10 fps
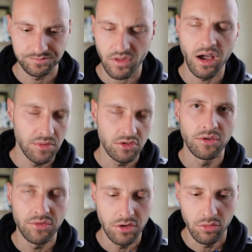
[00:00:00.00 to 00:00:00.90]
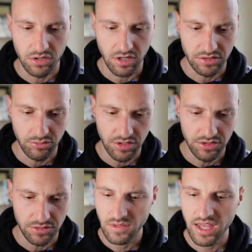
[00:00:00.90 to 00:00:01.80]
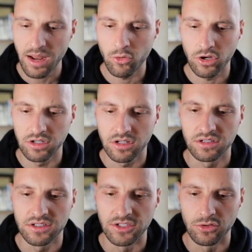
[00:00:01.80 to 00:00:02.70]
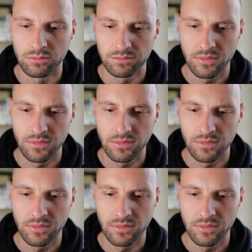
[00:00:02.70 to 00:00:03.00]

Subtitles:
I mean the viewer, not the reader. And I'm gonna click continue.